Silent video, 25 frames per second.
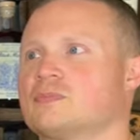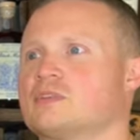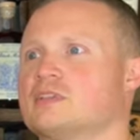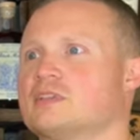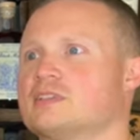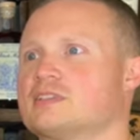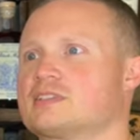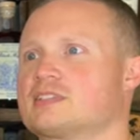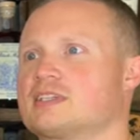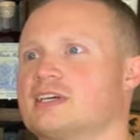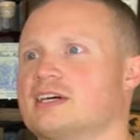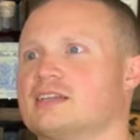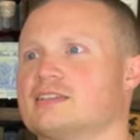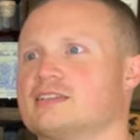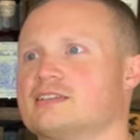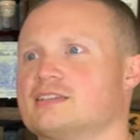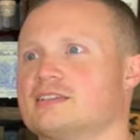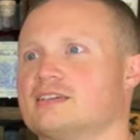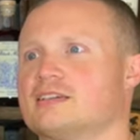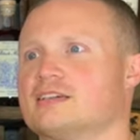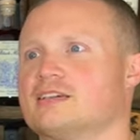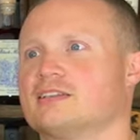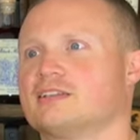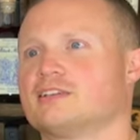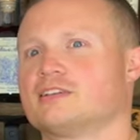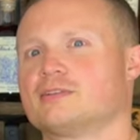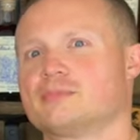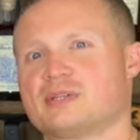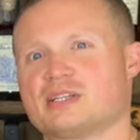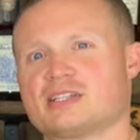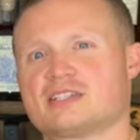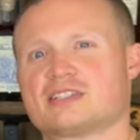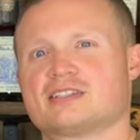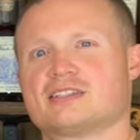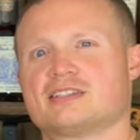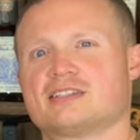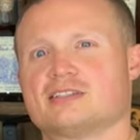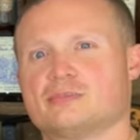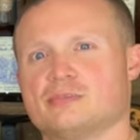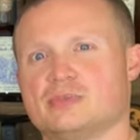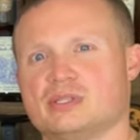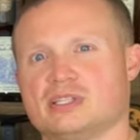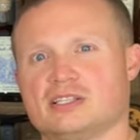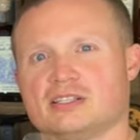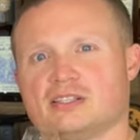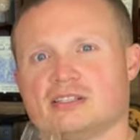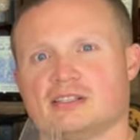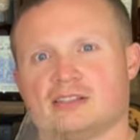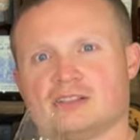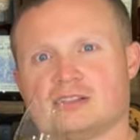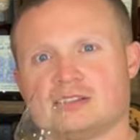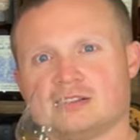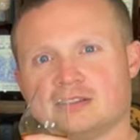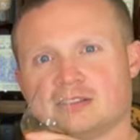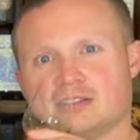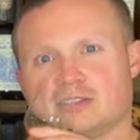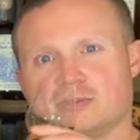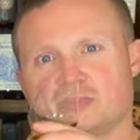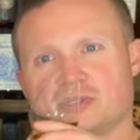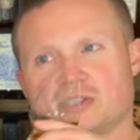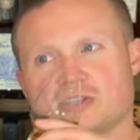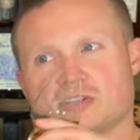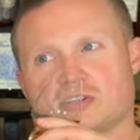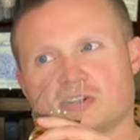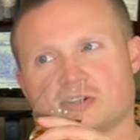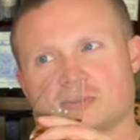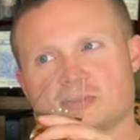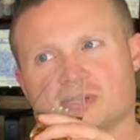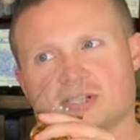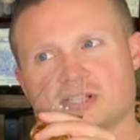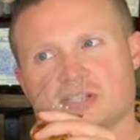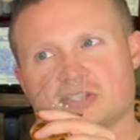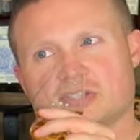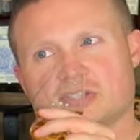It's got a little bit of cinnamon, a little bit of caramelized